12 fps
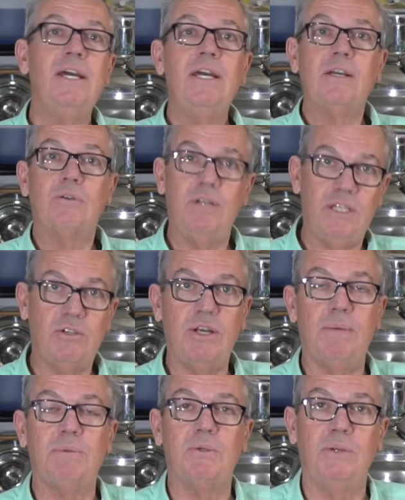grease
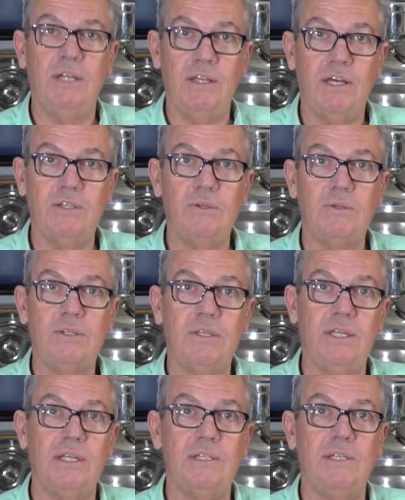traps or any of those sorts of
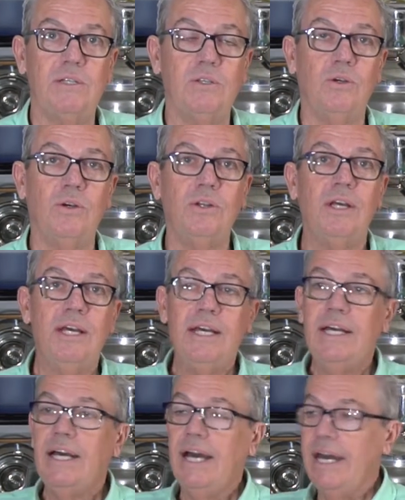things installed.
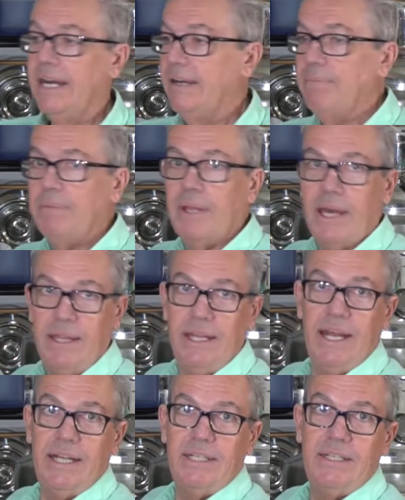I then
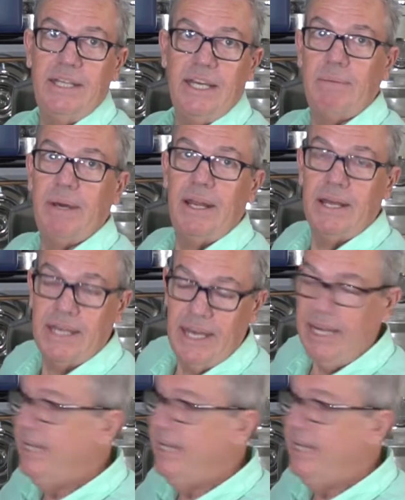had to think about, okay,